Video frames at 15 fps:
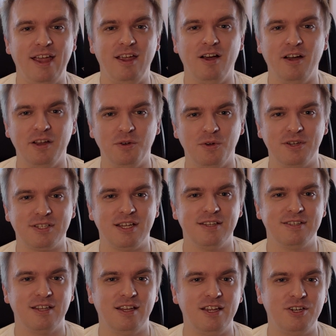AI noise
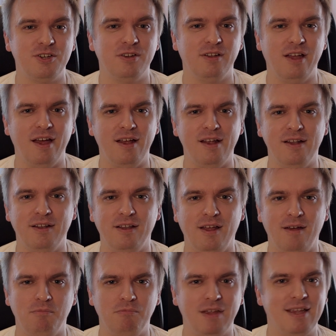cancellation, and
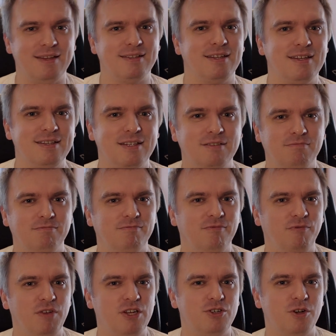is this
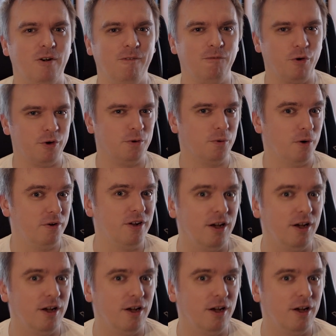feature for you or